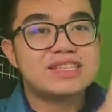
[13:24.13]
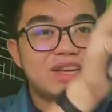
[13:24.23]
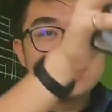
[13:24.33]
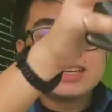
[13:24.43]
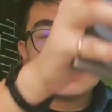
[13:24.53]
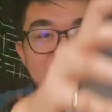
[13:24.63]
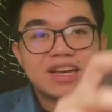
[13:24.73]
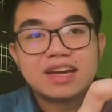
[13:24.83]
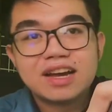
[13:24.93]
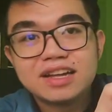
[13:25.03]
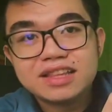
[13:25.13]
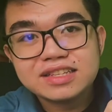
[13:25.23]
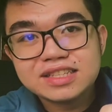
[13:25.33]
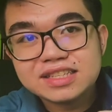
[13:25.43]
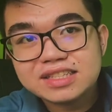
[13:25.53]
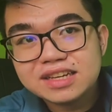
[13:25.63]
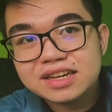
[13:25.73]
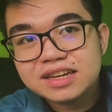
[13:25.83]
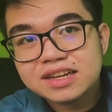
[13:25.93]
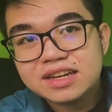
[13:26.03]
So ito siya. This is
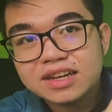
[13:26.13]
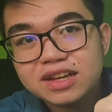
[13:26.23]
the